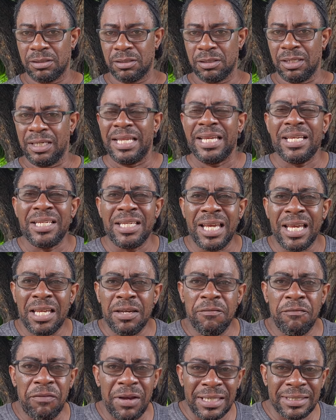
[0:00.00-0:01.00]
Lead
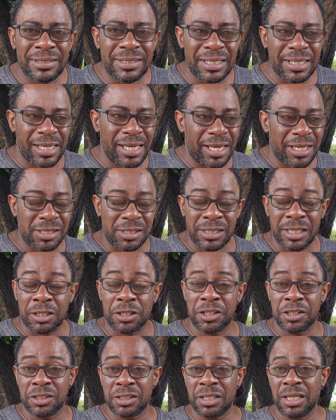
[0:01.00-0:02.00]

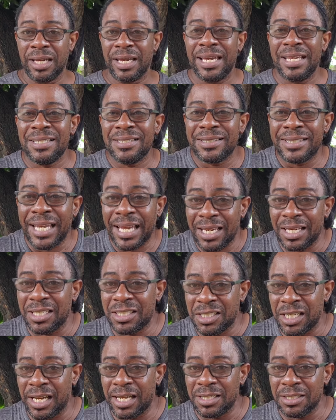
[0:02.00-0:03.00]
investigators'
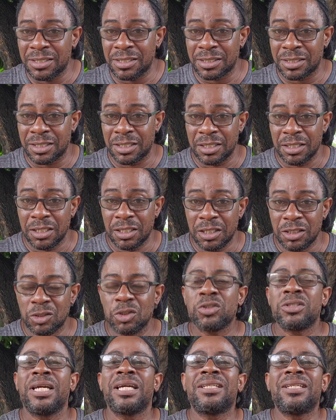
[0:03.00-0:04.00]
intelligence
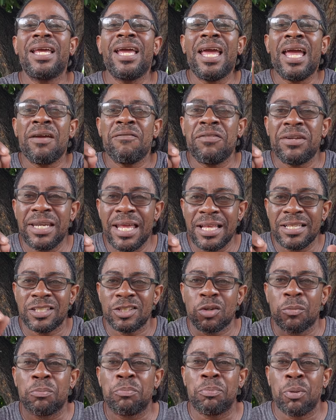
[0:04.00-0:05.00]
to get evidence
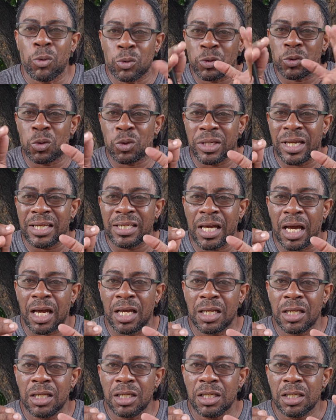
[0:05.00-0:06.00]
to put together
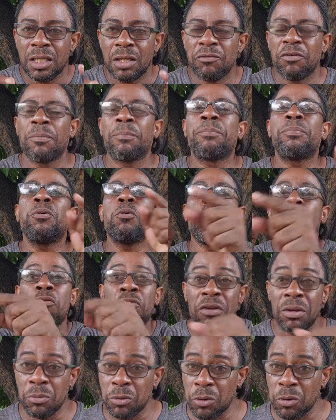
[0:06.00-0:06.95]
to prove him